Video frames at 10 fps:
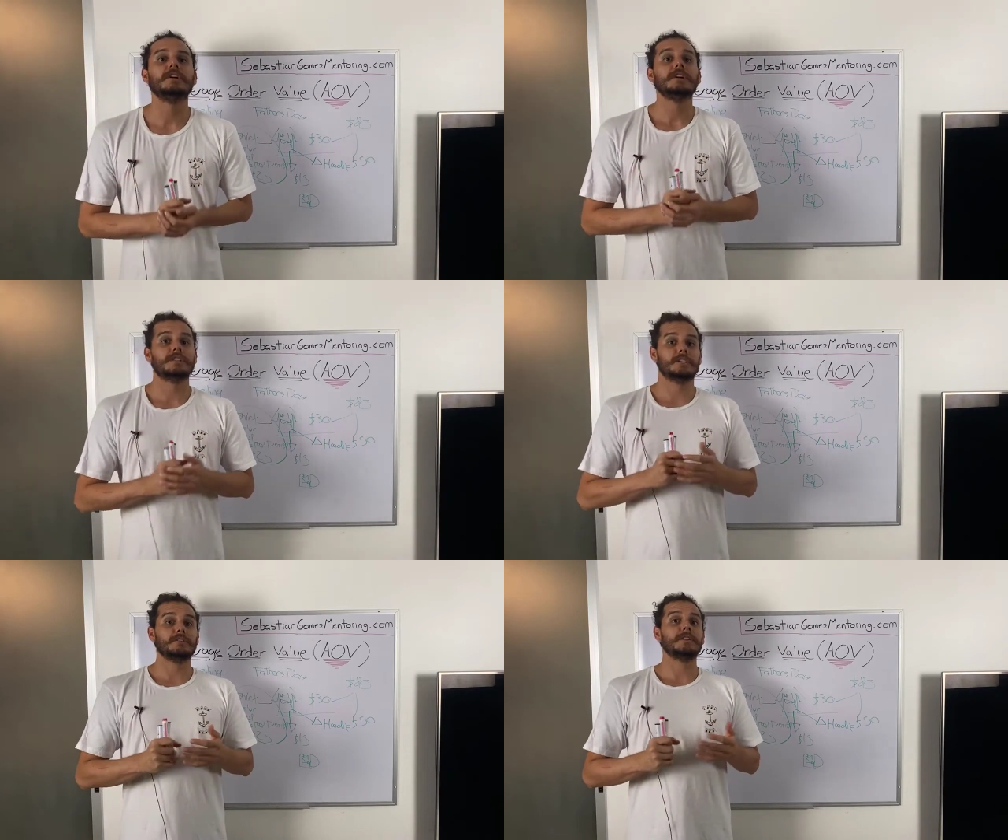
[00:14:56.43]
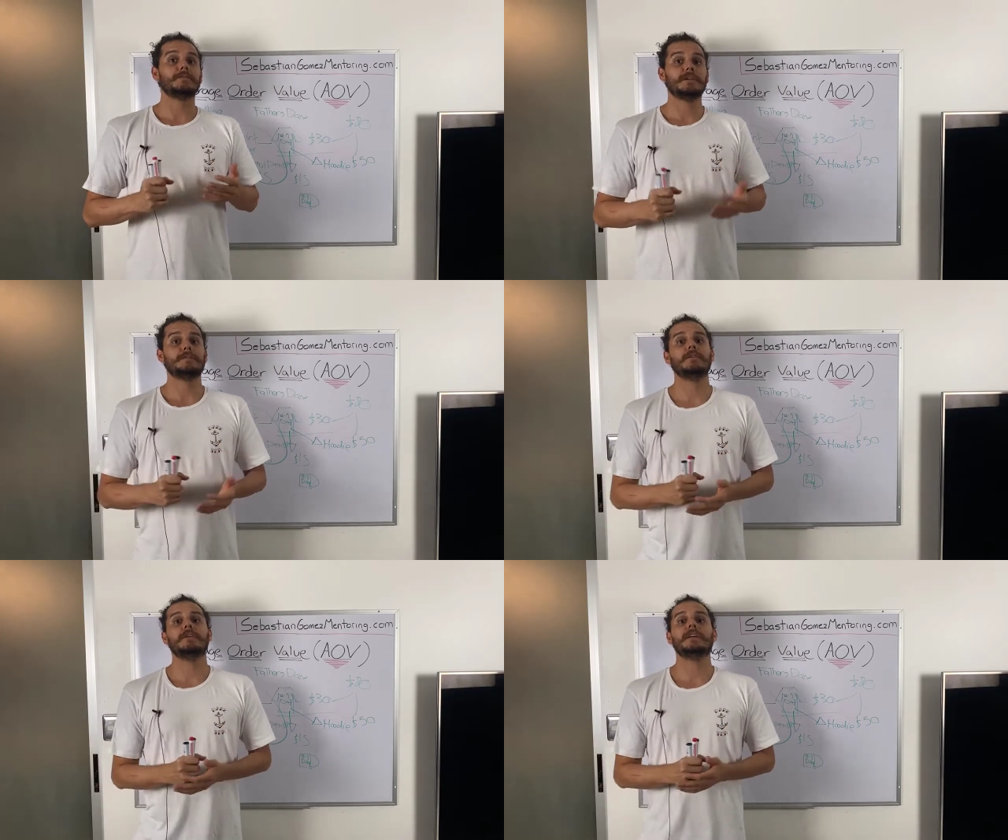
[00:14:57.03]
Generally,
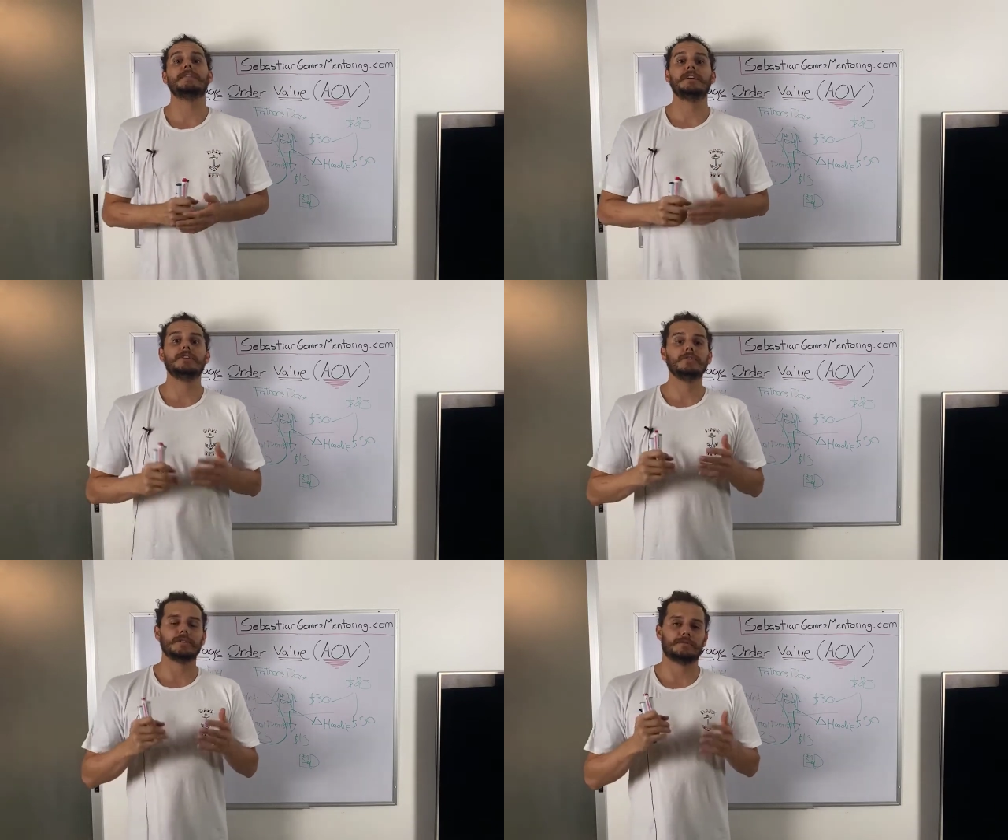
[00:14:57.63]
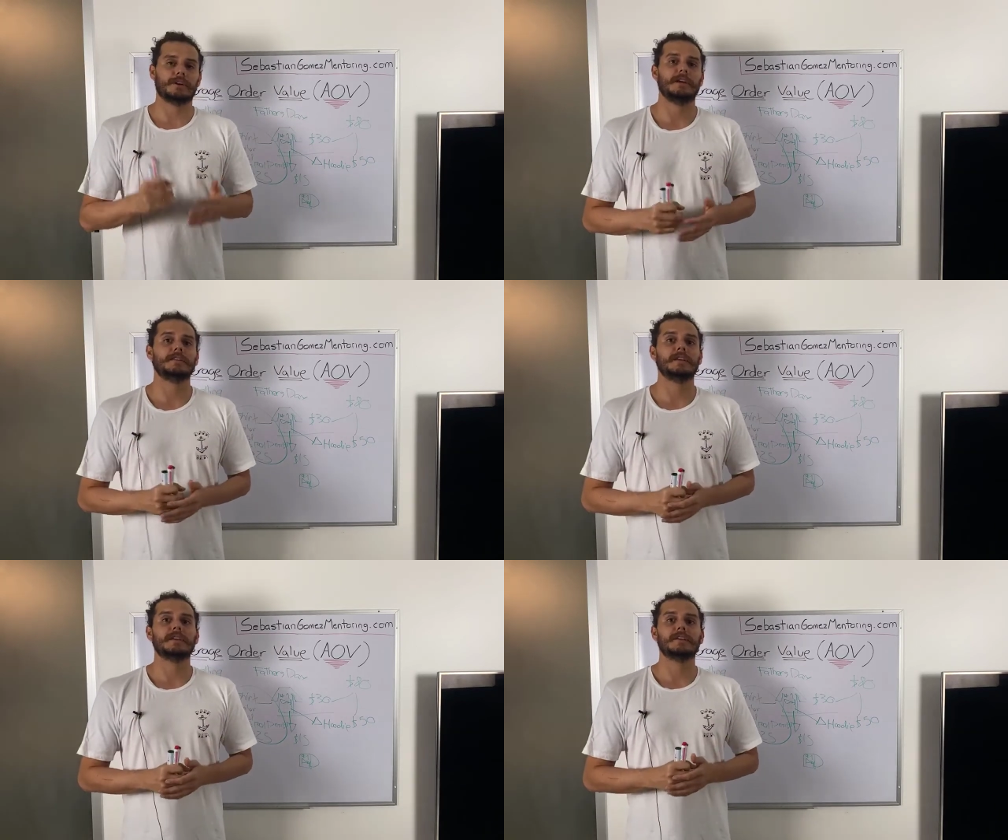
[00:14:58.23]
people, if they do it right,
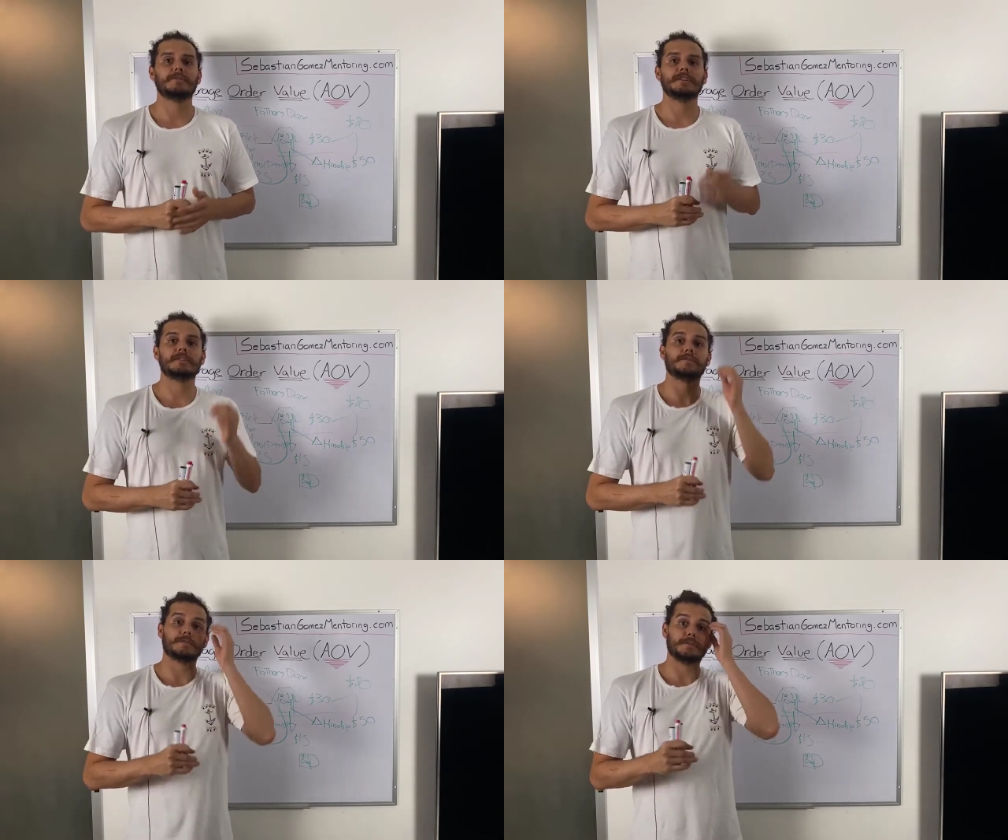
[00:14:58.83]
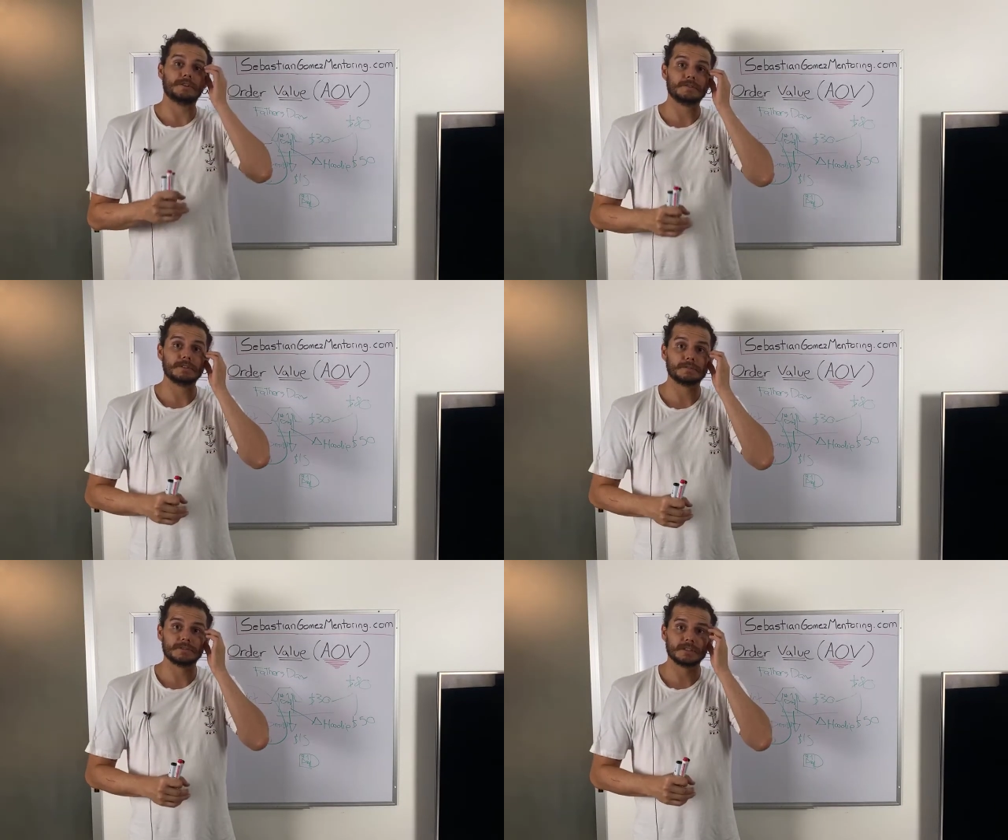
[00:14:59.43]
they can increase from
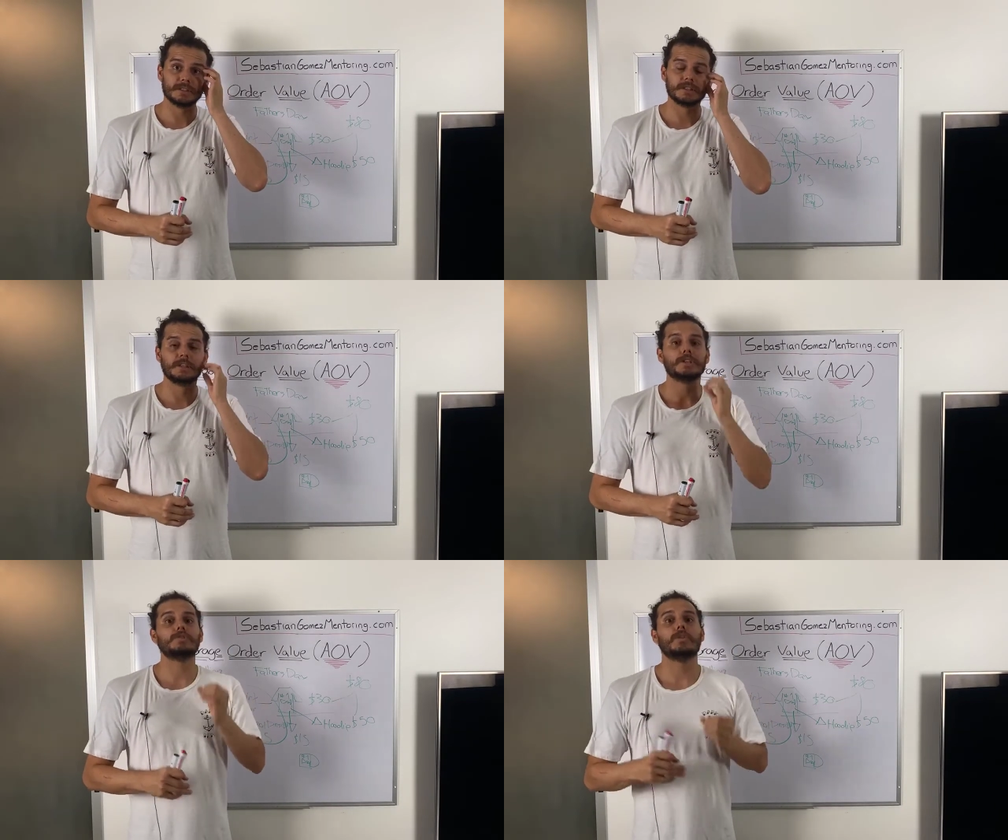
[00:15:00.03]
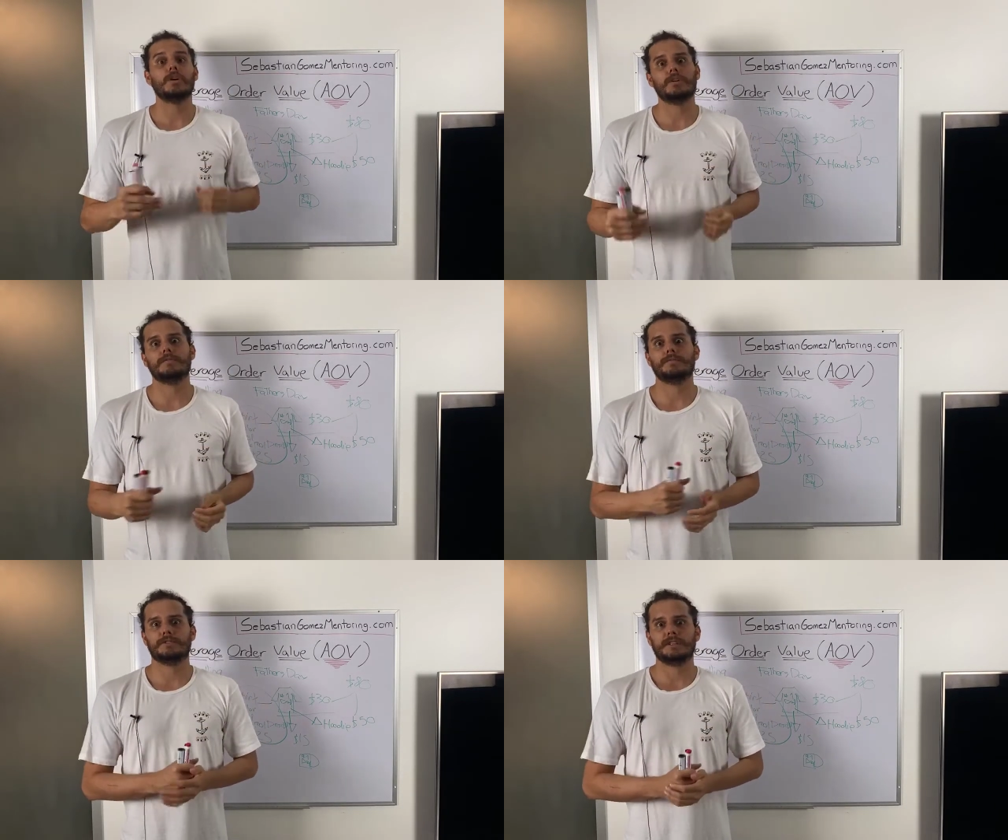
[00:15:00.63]
50% to
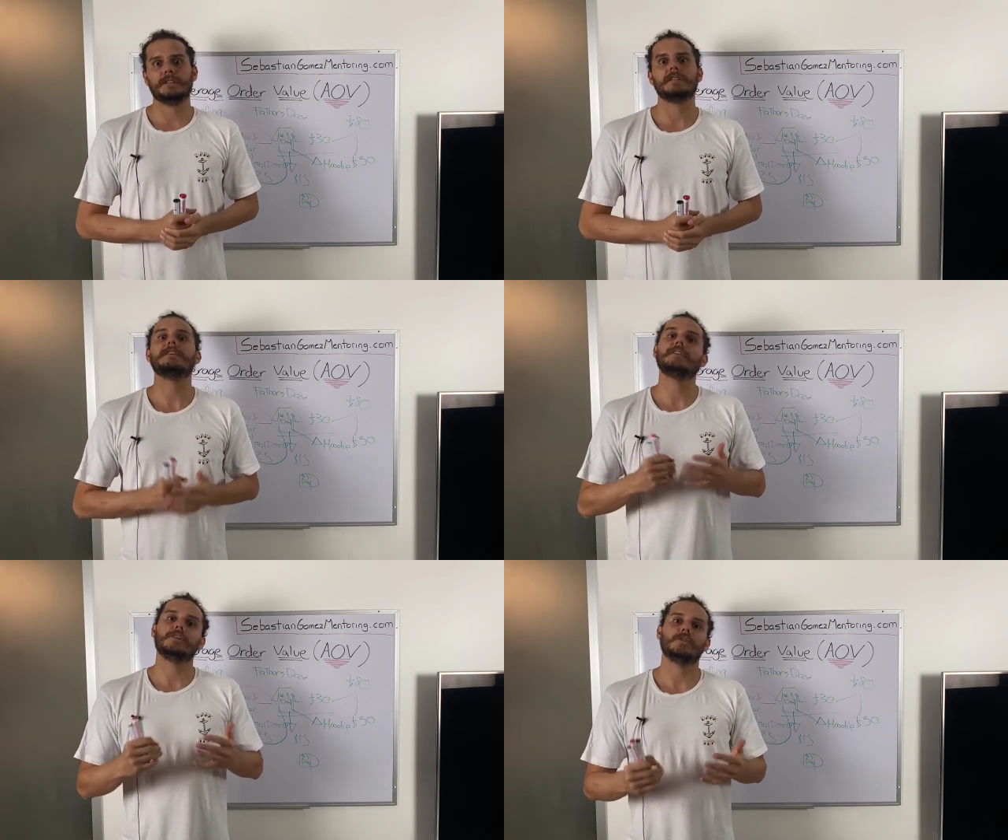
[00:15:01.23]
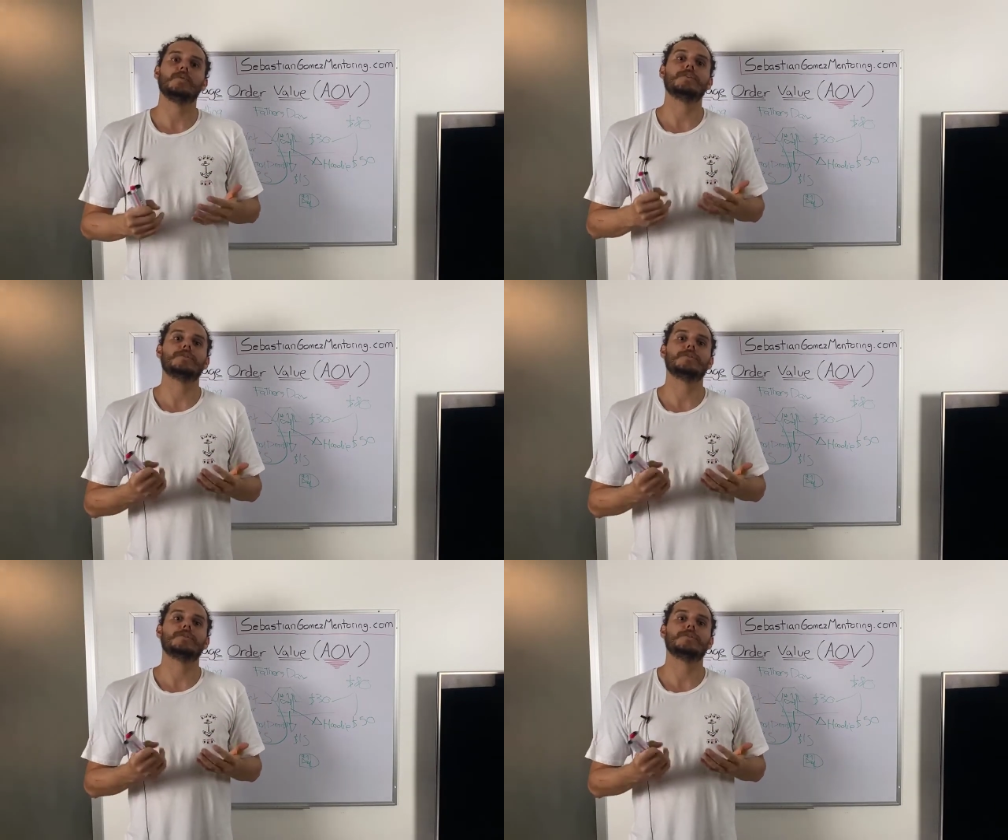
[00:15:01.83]
100% if they know what they're